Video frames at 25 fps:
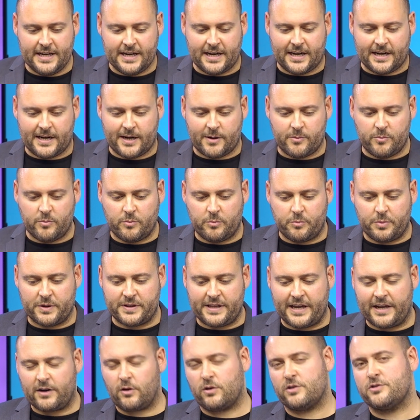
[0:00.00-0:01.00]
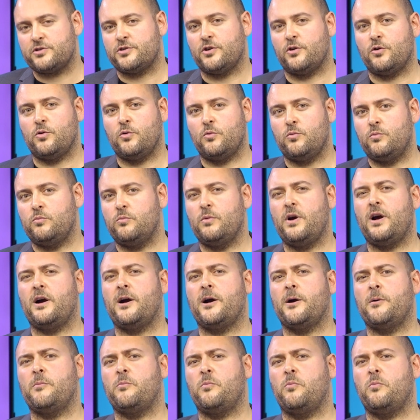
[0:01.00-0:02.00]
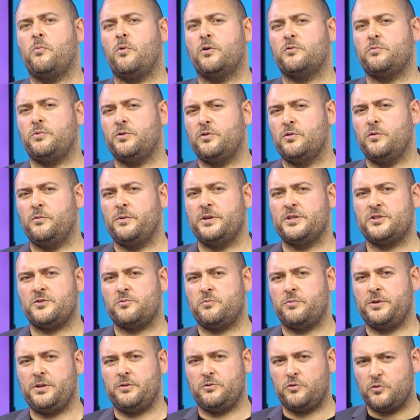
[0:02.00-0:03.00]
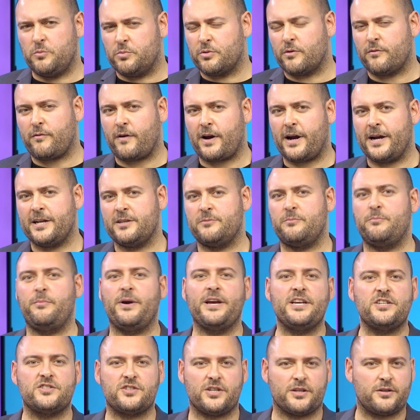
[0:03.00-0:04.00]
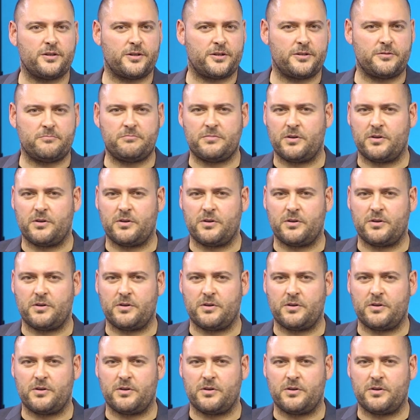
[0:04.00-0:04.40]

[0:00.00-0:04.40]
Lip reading: But then also what we do is we do provide basic